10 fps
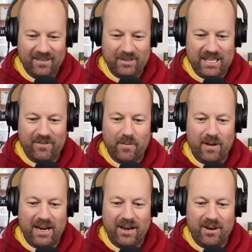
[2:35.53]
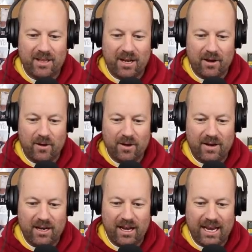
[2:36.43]
Was that from Ayer Thal
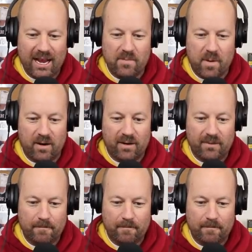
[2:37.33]
Oriban? I can't remember.